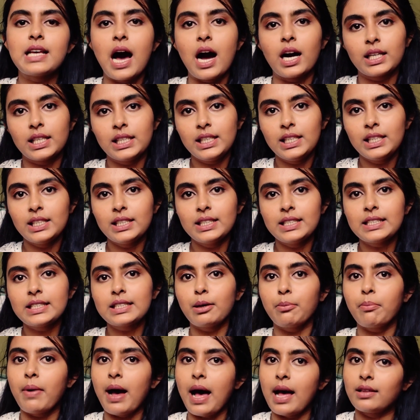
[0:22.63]
Saaki is
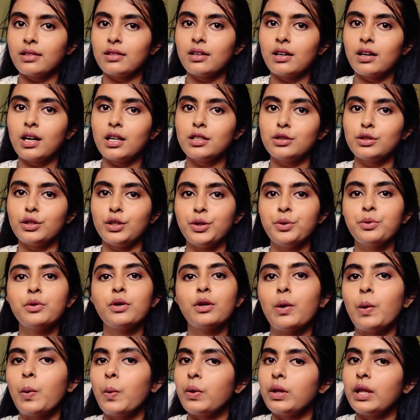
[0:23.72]
Samantha's new
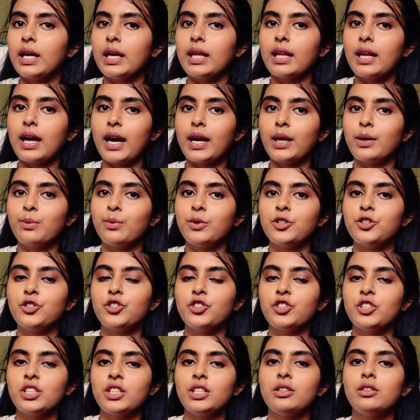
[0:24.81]
clothing line which
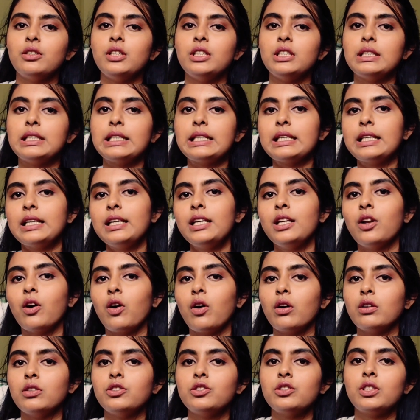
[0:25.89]
she recently
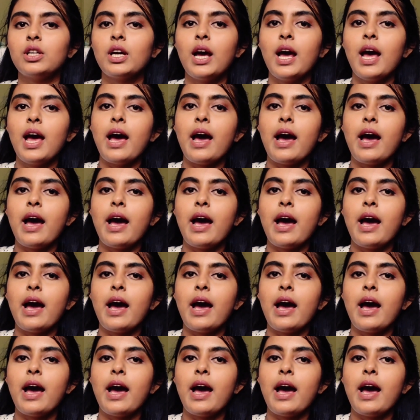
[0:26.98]
launched,